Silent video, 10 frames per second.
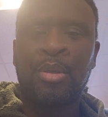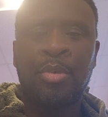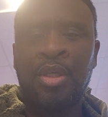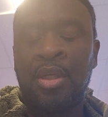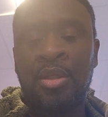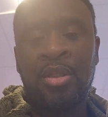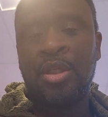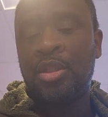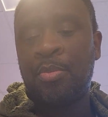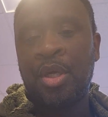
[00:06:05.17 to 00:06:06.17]
I mean, that just
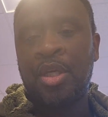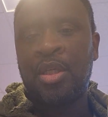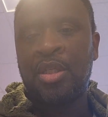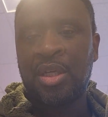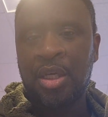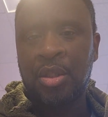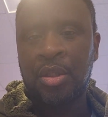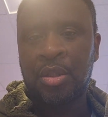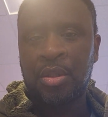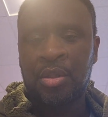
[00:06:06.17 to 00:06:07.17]
doesn't make any
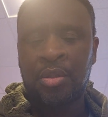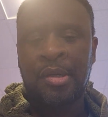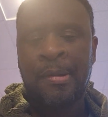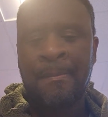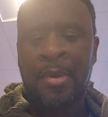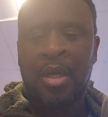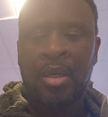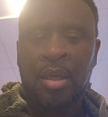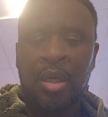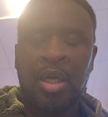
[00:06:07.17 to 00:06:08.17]
sense.
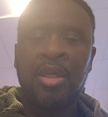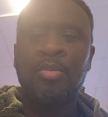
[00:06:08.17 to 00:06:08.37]
And